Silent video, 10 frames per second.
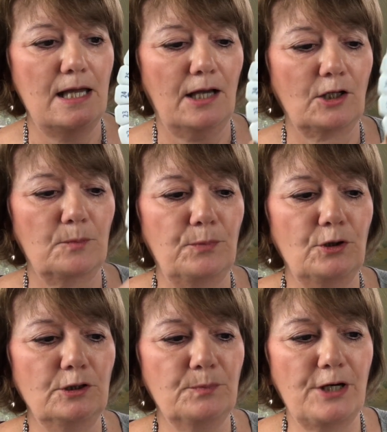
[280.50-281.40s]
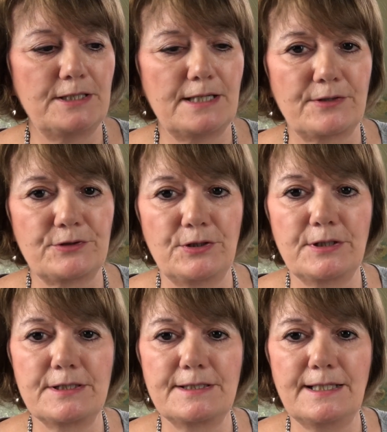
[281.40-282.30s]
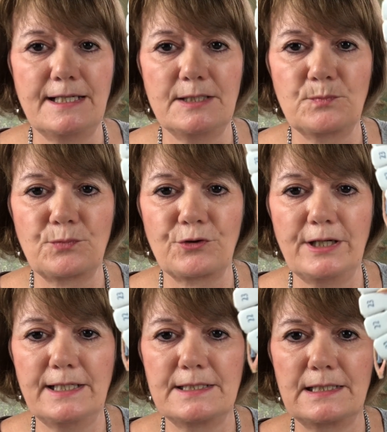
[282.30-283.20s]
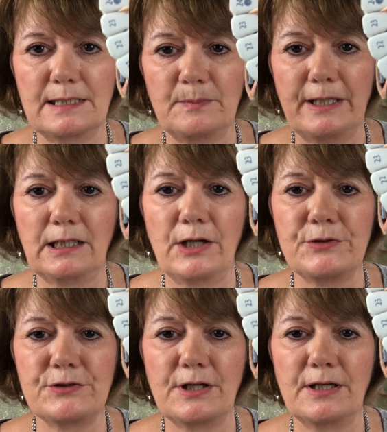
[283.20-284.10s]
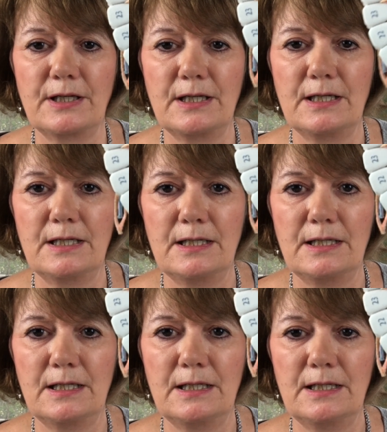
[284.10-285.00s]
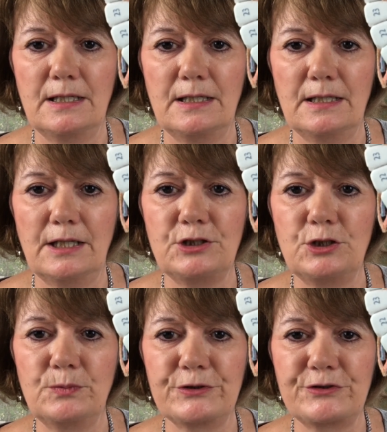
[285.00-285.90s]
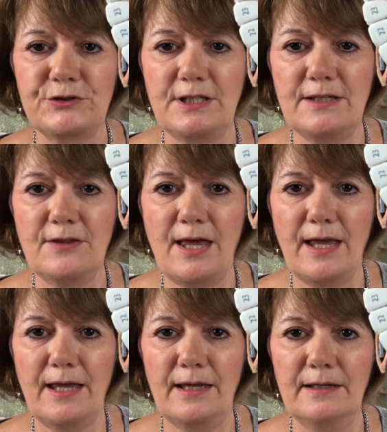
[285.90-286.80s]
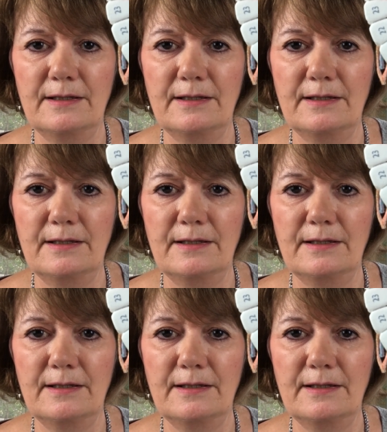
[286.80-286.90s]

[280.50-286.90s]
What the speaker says: I'm going to pull the braid down so you can see it, bring it a little bit closer, and you will see there